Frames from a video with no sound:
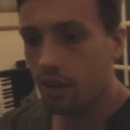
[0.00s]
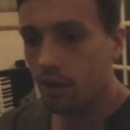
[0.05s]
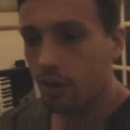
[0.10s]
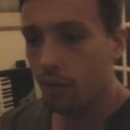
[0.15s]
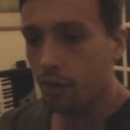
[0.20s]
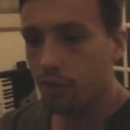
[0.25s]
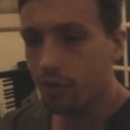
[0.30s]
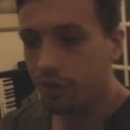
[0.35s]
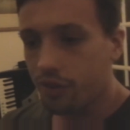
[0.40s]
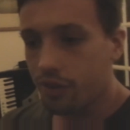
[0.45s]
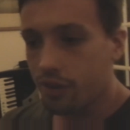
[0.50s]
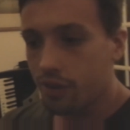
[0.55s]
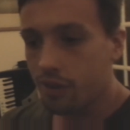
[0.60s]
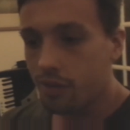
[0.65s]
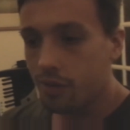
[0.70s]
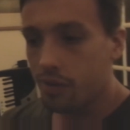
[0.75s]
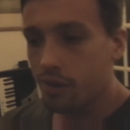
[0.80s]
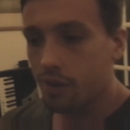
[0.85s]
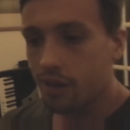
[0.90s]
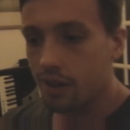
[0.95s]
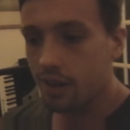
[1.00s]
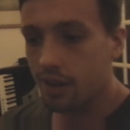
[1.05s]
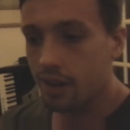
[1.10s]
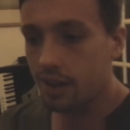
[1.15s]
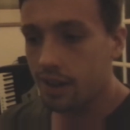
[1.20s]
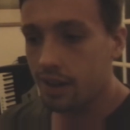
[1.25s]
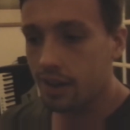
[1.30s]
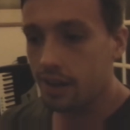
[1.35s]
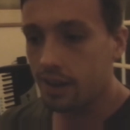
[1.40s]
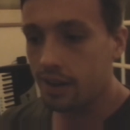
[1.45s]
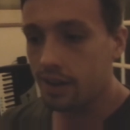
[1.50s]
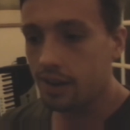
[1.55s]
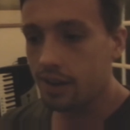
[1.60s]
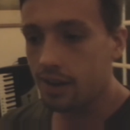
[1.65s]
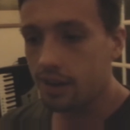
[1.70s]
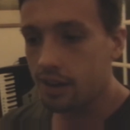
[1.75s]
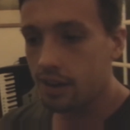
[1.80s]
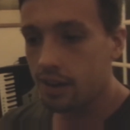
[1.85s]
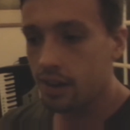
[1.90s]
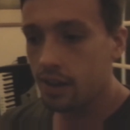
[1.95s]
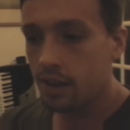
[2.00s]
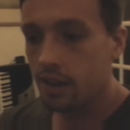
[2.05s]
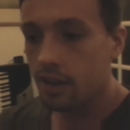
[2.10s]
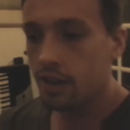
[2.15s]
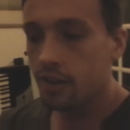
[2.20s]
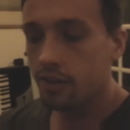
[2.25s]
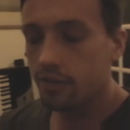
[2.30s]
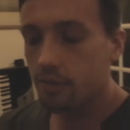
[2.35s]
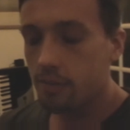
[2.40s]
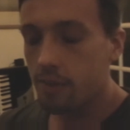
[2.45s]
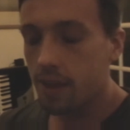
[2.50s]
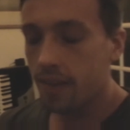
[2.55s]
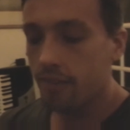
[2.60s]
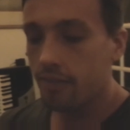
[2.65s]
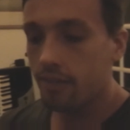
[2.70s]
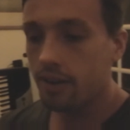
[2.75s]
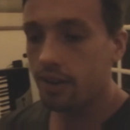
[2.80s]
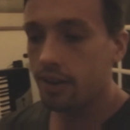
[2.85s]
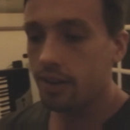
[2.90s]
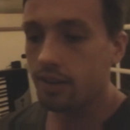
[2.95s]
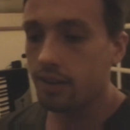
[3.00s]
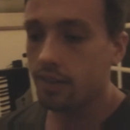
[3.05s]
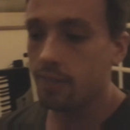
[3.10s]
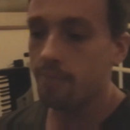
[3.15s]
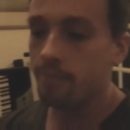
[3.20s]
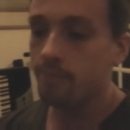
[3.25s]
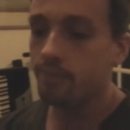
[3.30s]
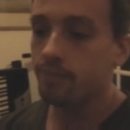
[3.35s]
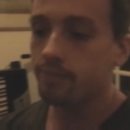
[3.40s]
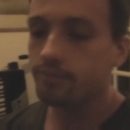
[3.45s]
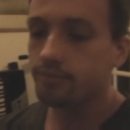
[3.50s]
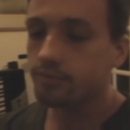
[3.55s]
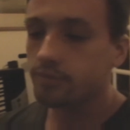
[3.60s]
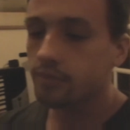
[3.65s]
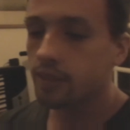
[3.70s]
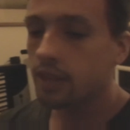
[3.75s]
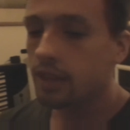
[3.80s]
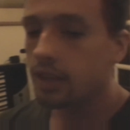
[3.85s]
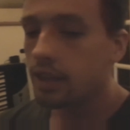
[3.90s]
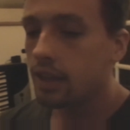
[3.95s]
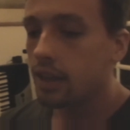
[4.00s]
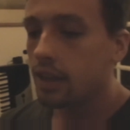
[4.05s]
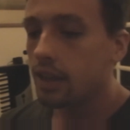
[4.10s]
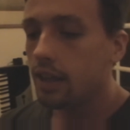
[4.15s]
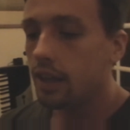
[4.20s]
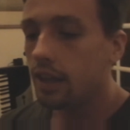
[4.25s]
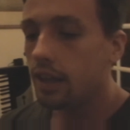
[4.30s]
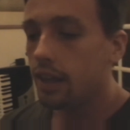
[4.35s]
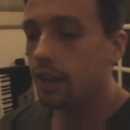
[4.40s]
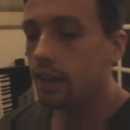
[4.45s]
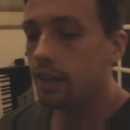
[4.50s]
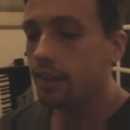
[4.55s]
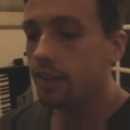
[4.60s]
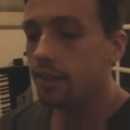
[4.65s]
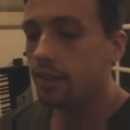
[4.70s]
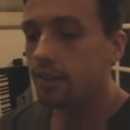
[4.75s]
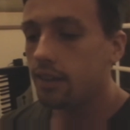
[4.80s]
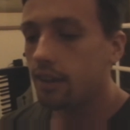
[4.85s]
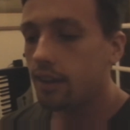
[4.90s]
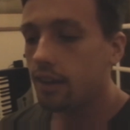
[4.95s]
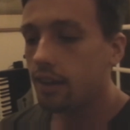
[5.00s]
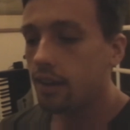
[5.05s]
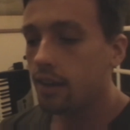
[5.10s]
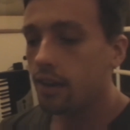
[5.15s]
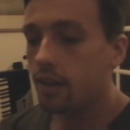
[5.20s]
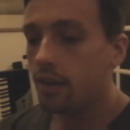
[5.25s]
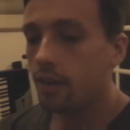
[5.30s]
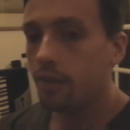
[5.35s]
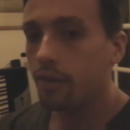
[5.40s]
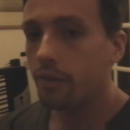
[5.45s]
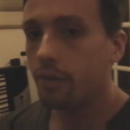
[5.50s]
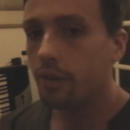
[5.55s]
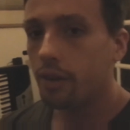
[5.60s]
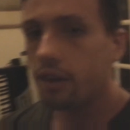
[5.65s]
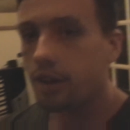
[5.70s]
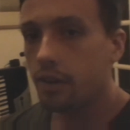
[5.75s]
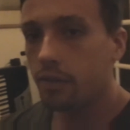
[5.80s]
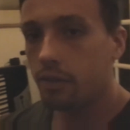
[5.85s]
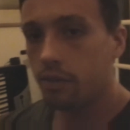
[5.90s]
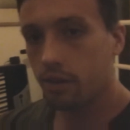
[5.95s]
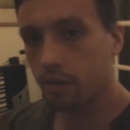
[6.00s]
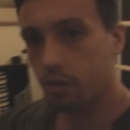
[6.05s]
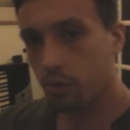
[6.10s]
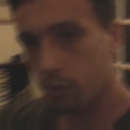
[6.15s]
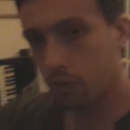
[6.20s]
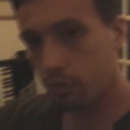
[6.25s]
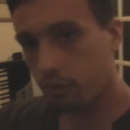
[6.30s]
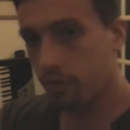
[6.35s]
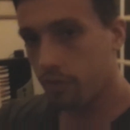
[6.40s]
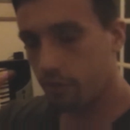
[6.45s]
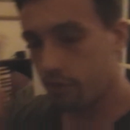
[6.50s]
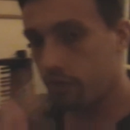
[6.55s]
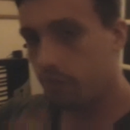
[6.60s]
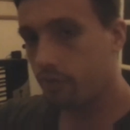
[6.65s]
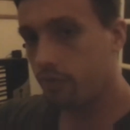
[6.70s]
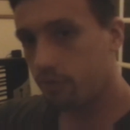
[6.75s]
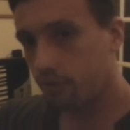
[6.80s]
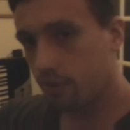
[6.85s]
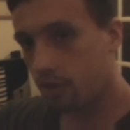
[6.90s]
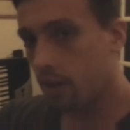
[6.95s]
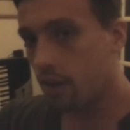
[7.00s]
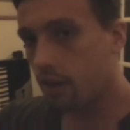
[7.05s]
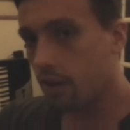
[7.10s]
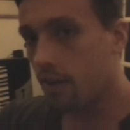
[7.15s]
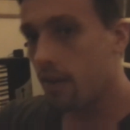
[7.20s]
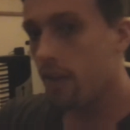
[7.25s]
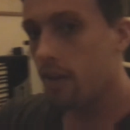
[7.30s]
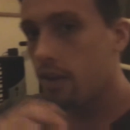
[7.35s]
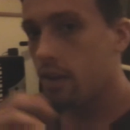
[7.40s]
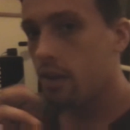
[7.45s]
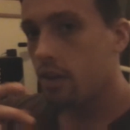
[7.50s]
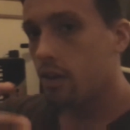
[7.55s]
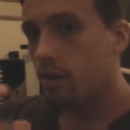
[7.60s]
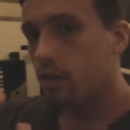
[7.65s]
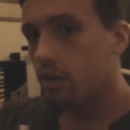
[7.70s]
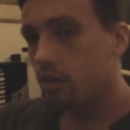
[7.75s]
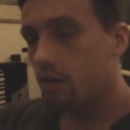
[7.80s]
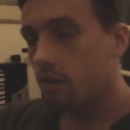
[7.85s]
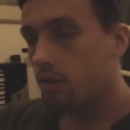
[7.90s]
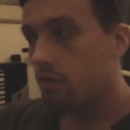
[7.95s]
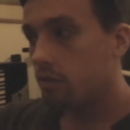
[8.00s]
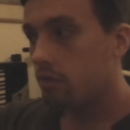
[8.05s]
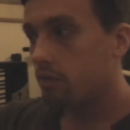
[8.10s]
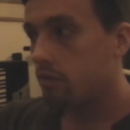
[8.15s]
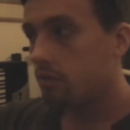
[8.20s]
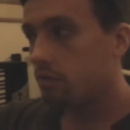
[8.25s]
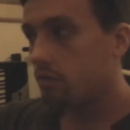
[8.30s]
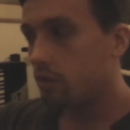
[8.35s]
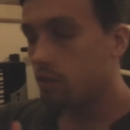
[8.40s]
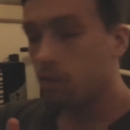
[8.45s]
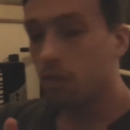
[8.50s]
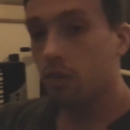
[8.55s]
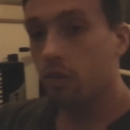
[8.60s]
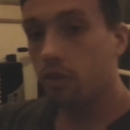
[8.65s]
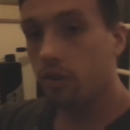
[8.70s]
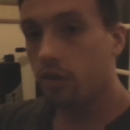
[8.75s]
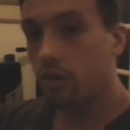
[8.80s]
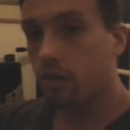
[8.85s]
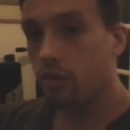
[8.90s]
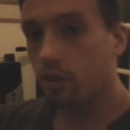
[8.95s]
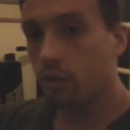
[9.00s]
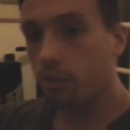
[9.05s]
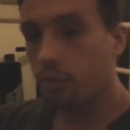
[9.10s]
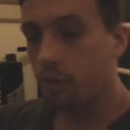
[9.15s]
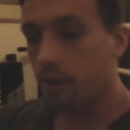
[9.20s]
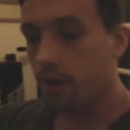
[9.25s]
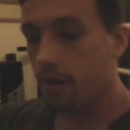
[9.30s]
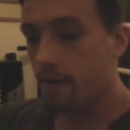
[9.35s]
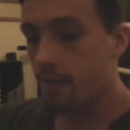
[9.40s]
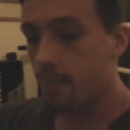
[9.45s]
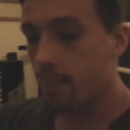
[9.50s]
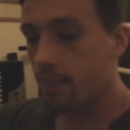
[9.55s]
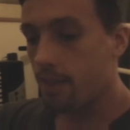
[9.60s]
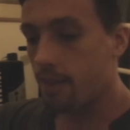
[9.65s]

Also, the main reason is when I record with the recording software